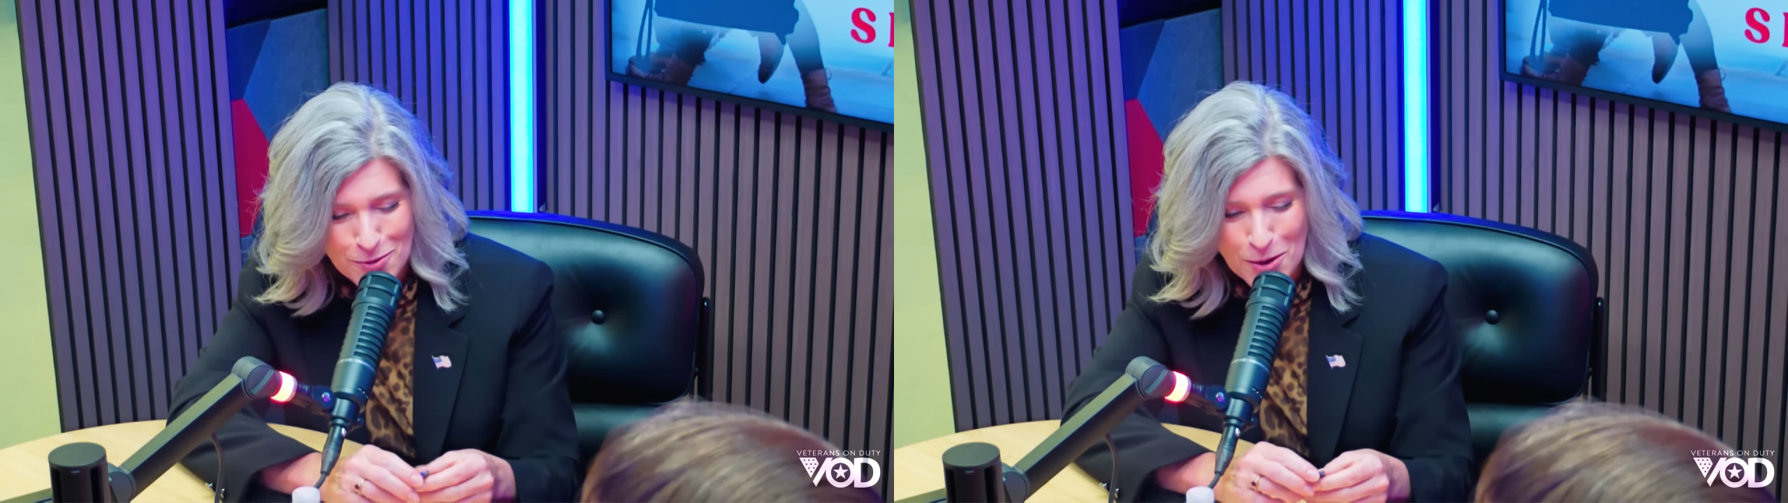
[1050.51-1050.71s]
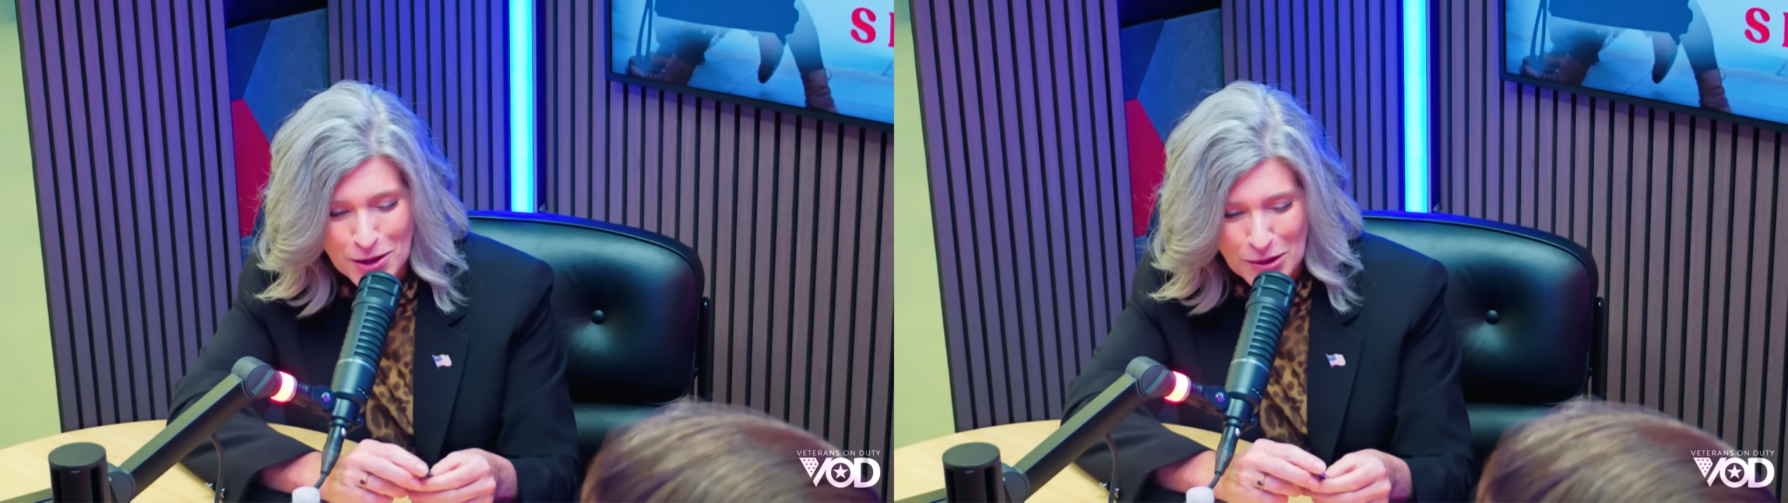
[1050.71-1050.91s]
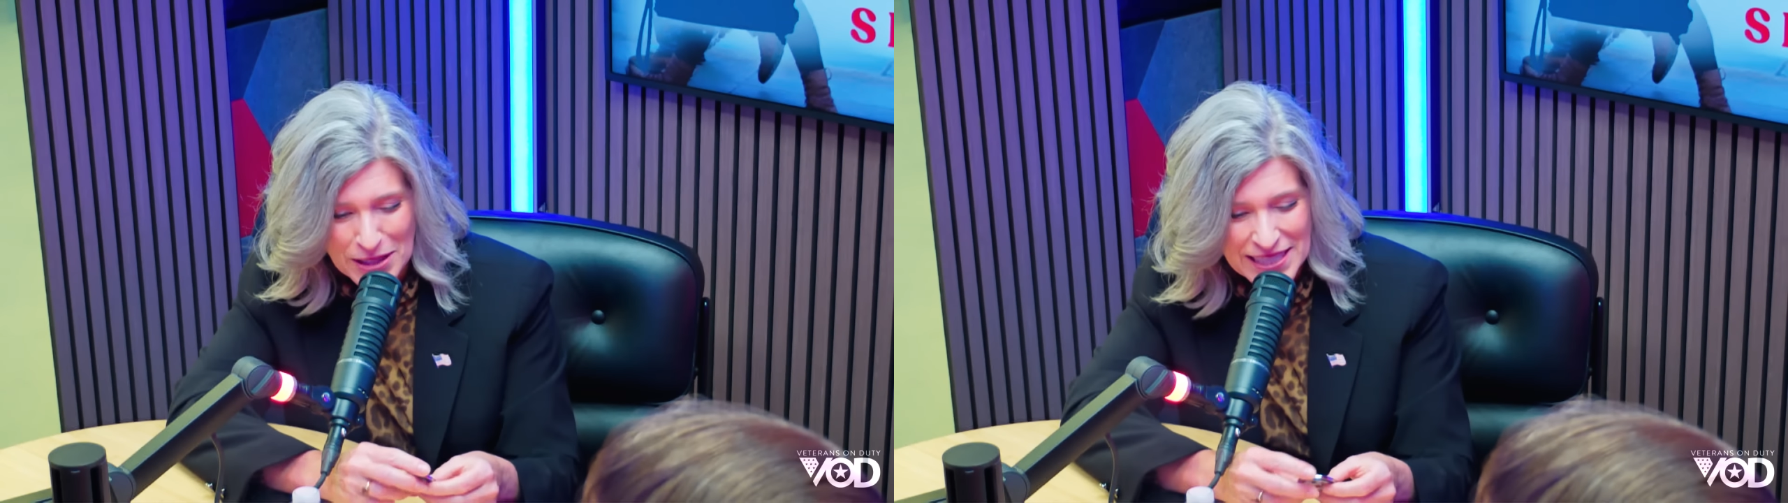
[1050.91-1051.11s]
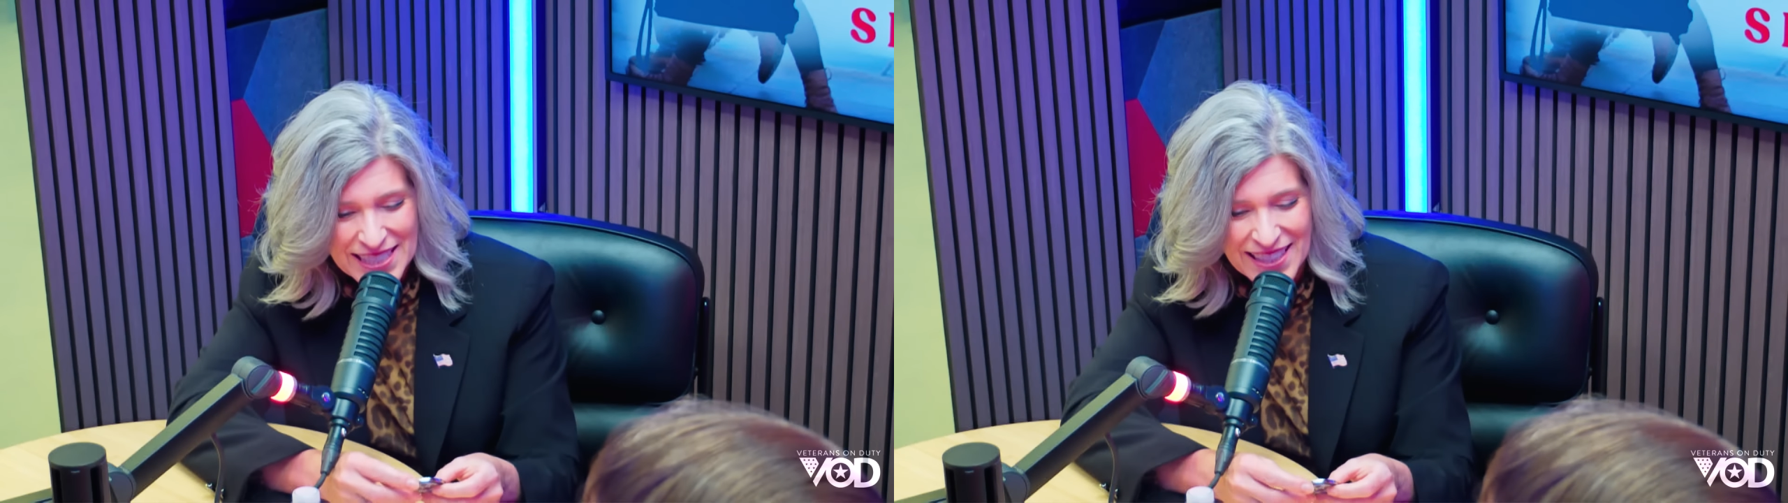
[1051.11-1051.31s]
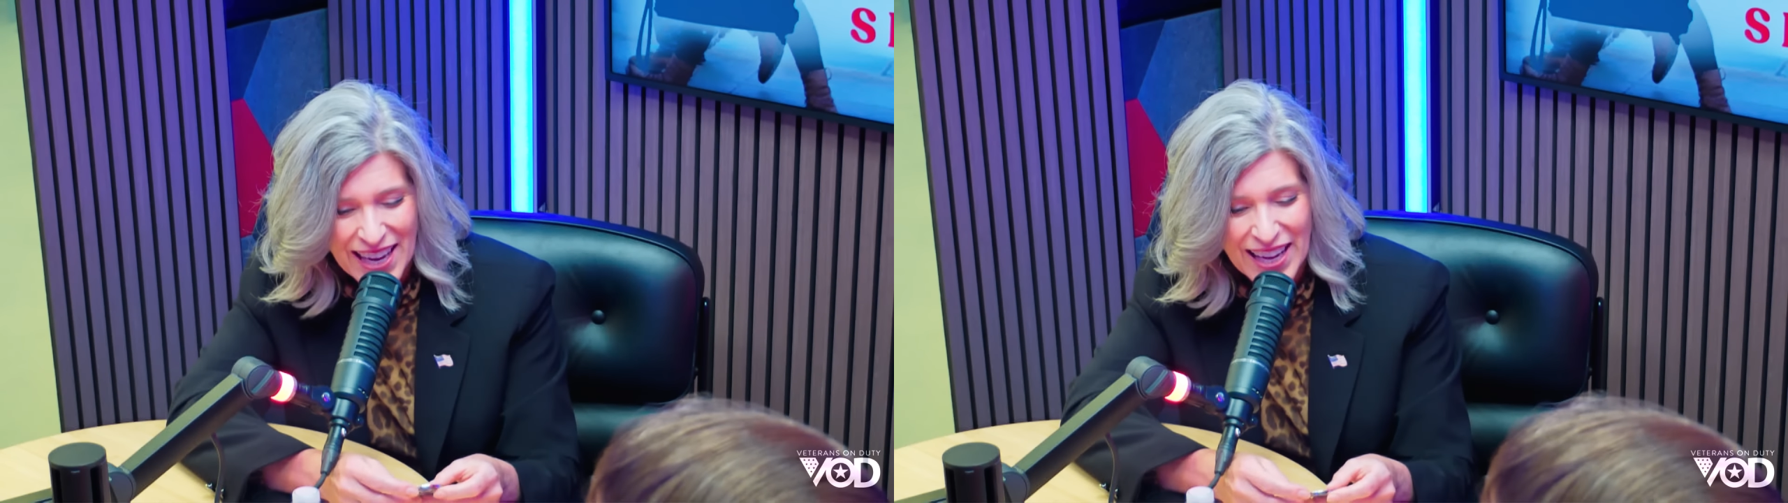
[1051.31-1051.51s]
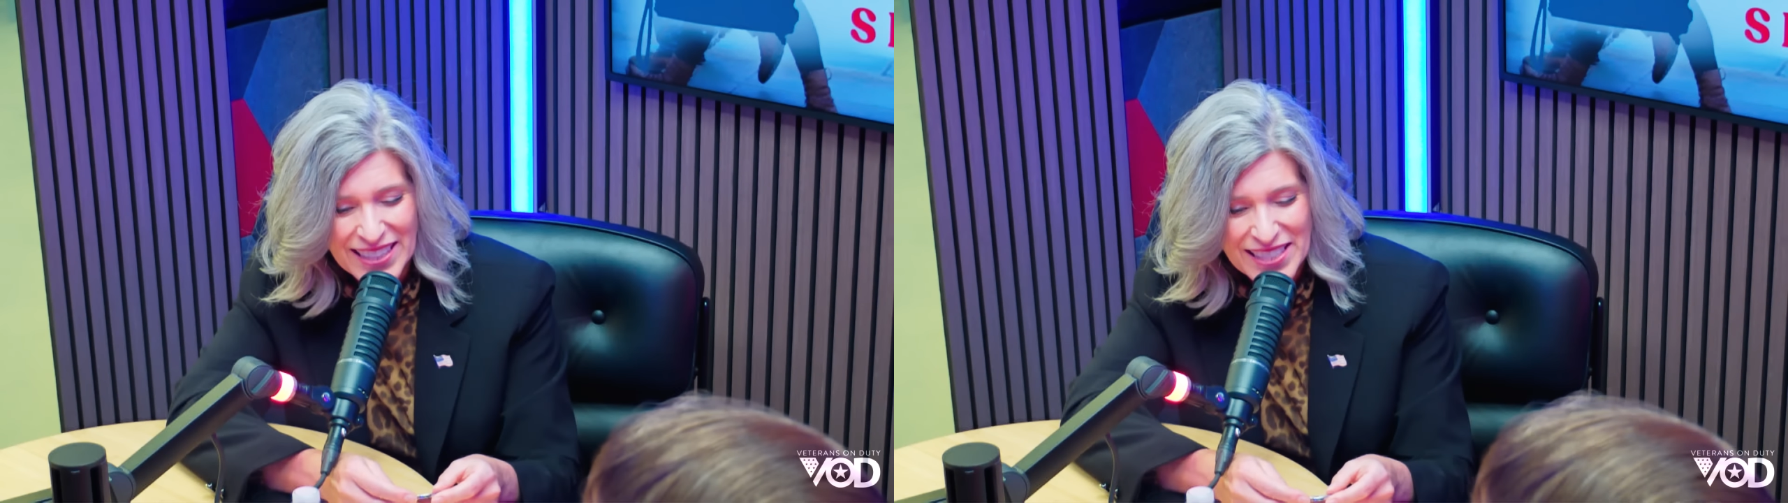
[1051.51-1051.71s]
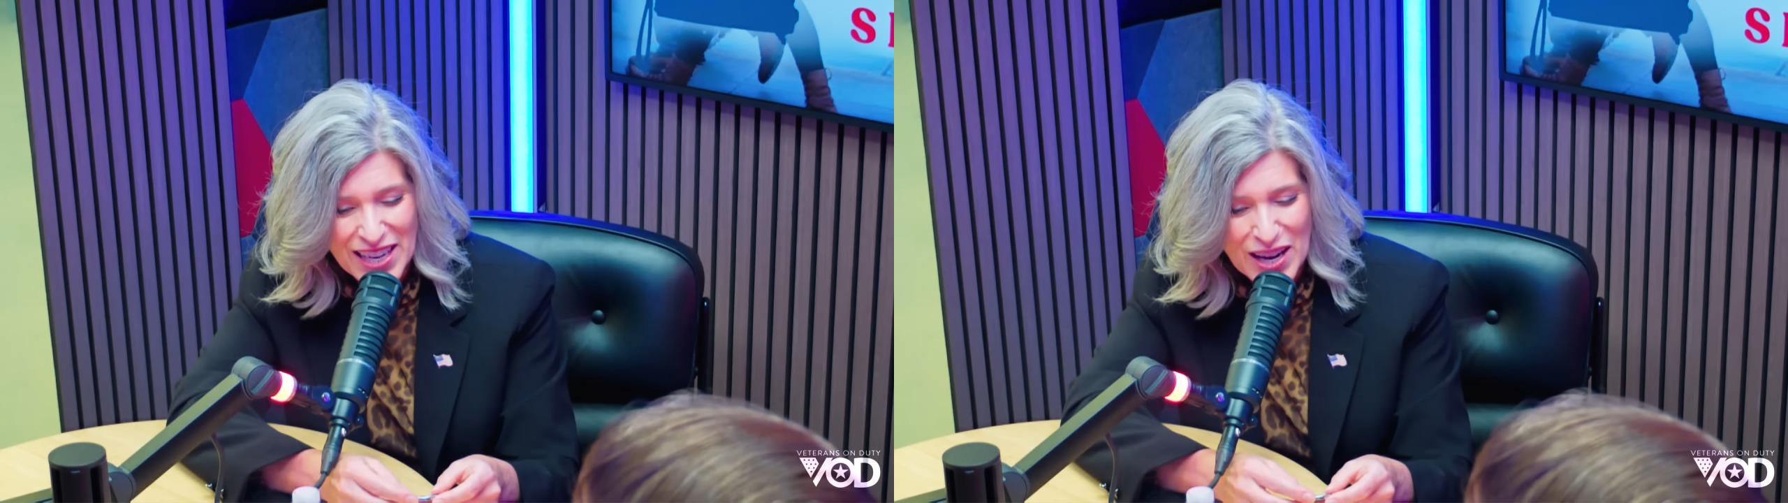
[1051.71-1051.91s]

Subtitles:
I won't go into that.